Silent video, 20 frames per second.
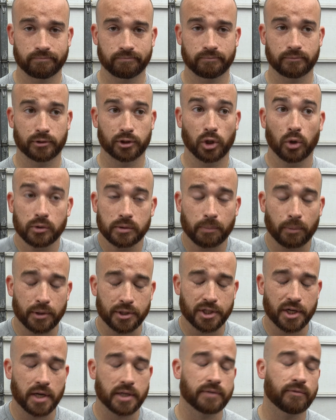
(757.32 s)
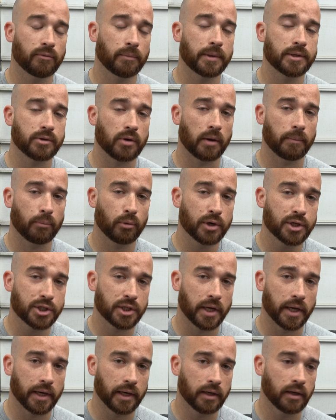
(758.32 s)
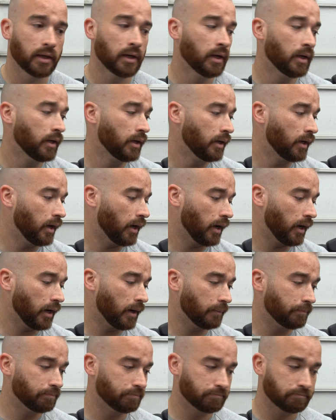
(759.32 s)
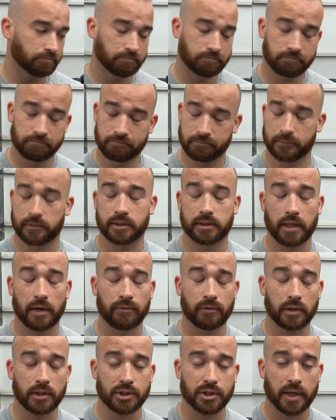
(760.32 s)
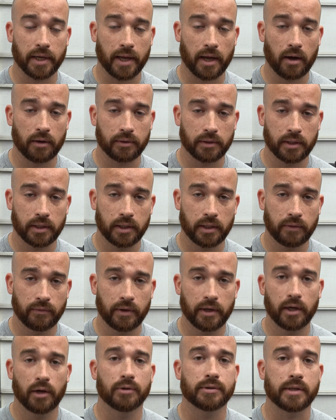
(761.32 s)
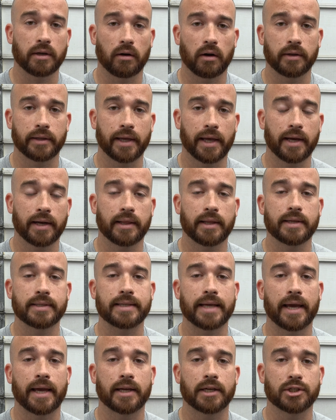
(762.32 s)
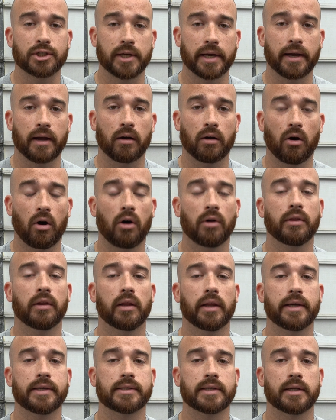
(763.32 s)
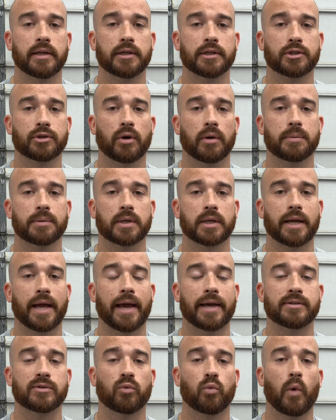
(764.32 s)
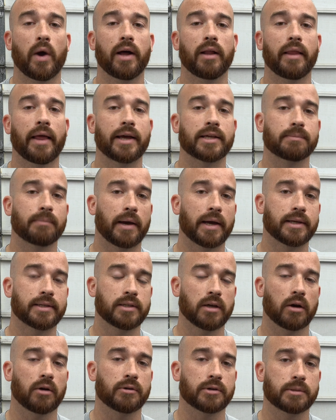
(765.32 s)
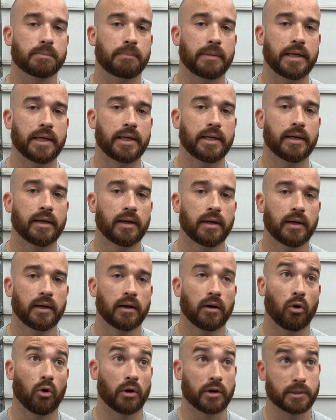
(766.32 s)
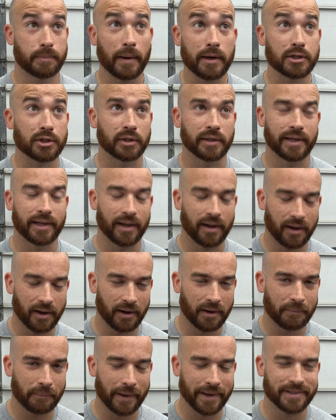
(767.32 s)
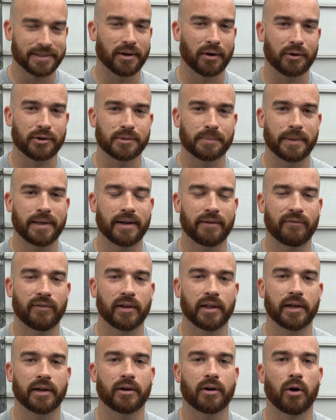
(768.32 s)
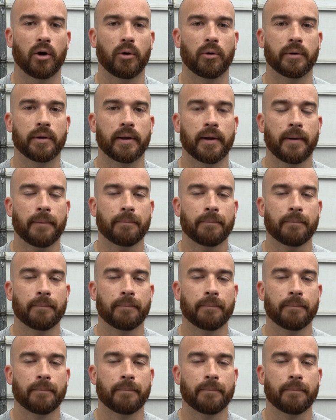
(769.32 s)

it shows appreciation for me, so I appreciate it. Um, definitely check out the videos that are on the end of this and check out all the links in the description as well as my Tucker Speed, or especially uh, my Tucker Speed affiliate code